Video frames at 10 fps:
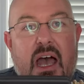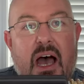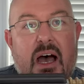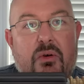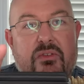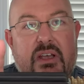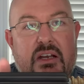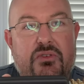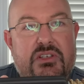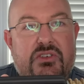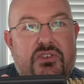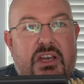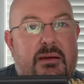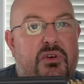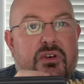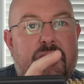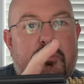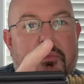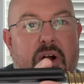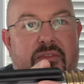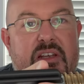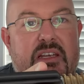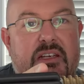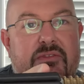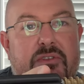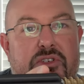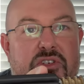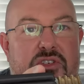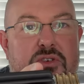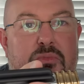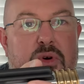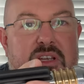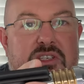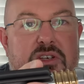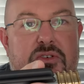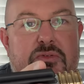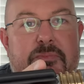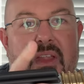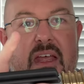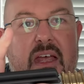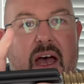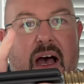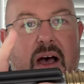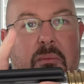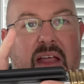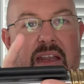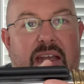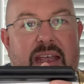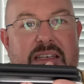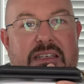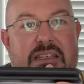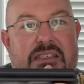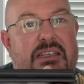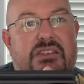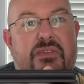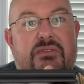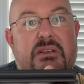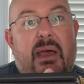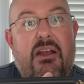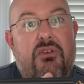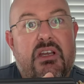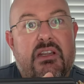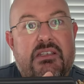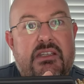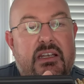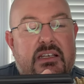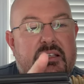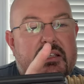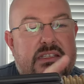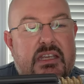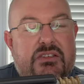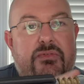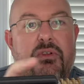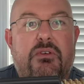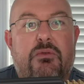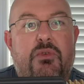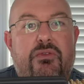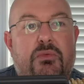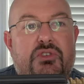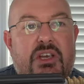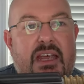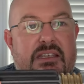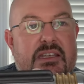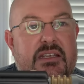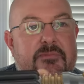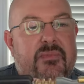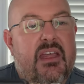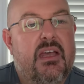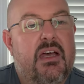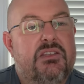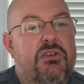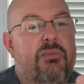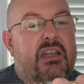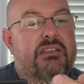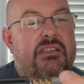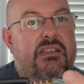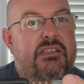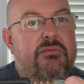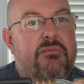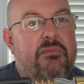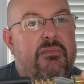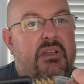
Uh, we've got a crystal chamber, Proffi version two point two, um, and an eighteen six fifty battery in this thing. This has a fully removable chassis, a two button system.